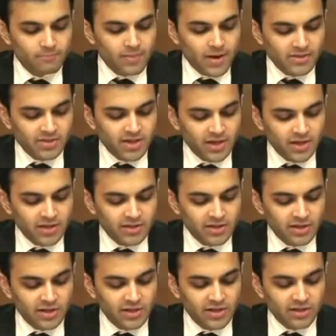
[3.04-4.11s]
Better
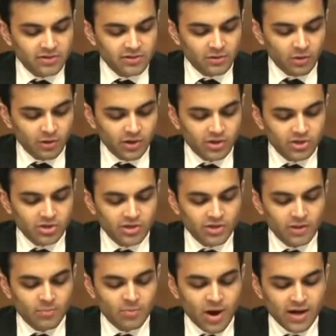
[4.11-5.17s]
indeed is knowledge
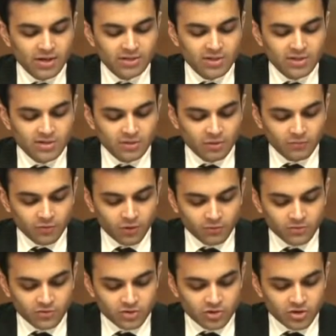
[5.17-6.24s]
than the practice of
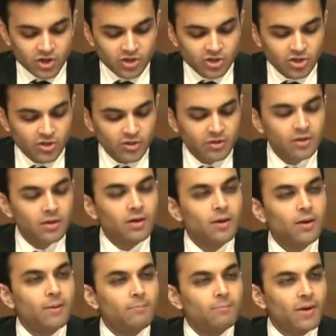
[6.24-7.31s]
concentration.
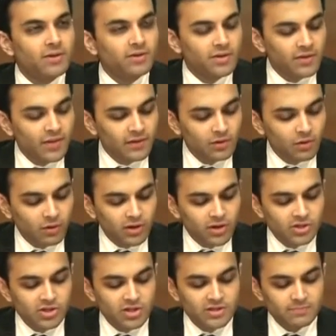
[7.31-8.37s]
Better than
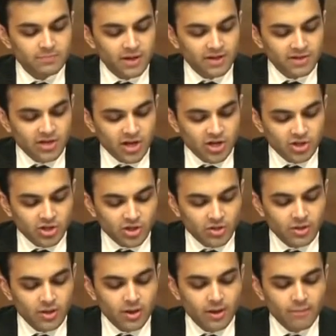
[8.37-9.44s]
knowledge is
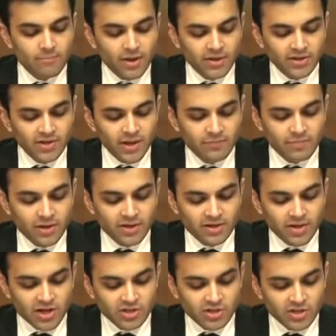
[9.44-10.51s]
meditation. Better than
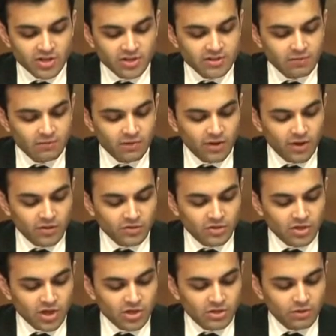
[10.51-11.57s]
meditation is a
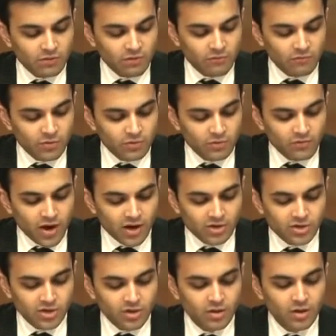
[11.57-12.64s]
renunciation of the fruit of
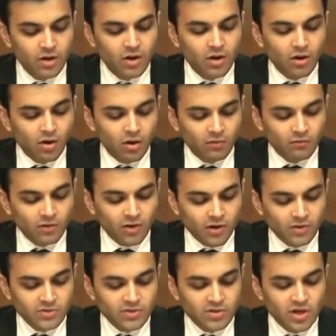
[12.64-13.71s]
action. On
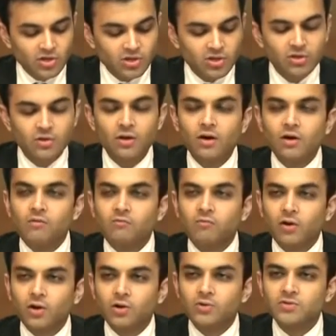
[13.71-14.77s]
renunciation
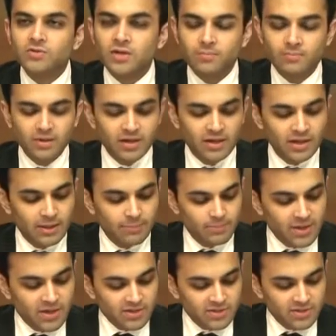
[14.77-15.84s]
follows immediately
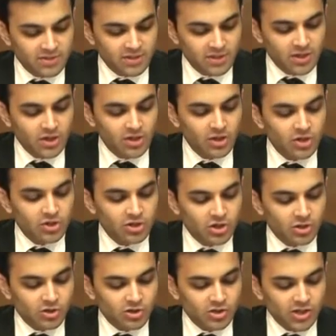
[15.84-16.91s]
peace.
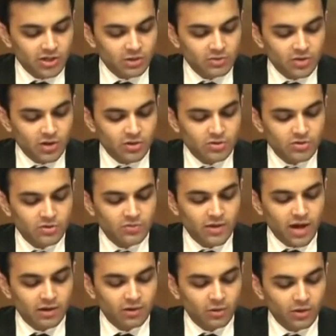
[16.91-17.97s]
Shri Krishna tells Arjuna
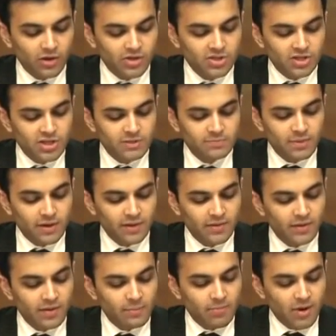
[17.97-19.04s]
that knowledge is better
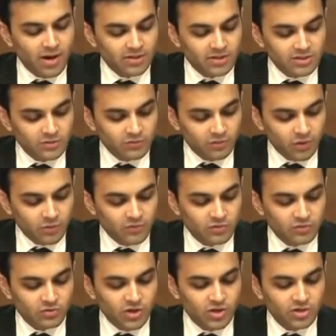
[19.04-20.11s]
than the practice of
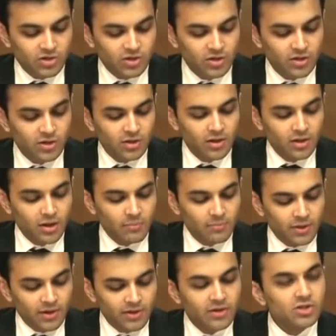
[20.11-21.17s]
concentration.
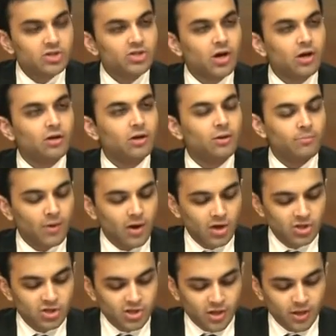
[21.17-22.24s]
But in the Shankar
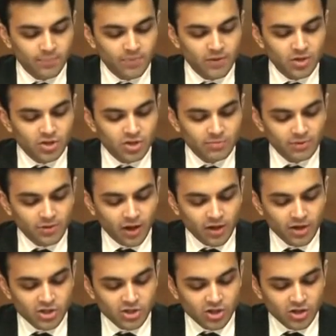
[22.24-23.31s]
Bhashya, Srimad
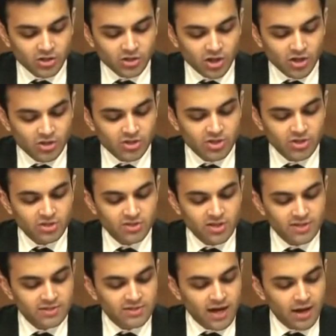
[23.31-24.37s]
Adi Shankaracharya
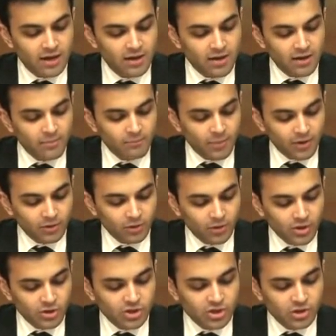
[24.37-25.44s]
says that by
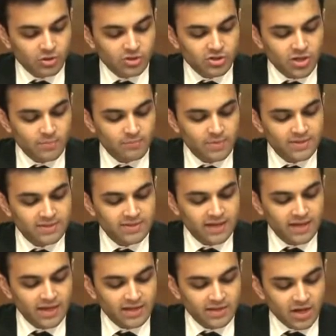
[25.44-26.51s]
knowledge Shri Krishna means
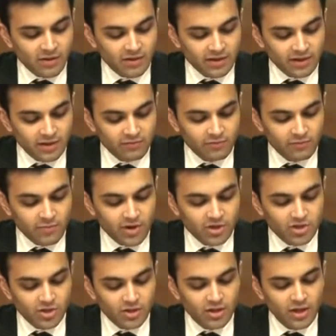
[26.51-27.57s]
indirect
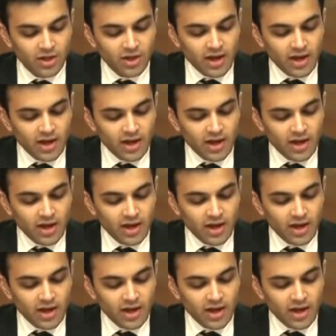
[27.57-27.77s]
information,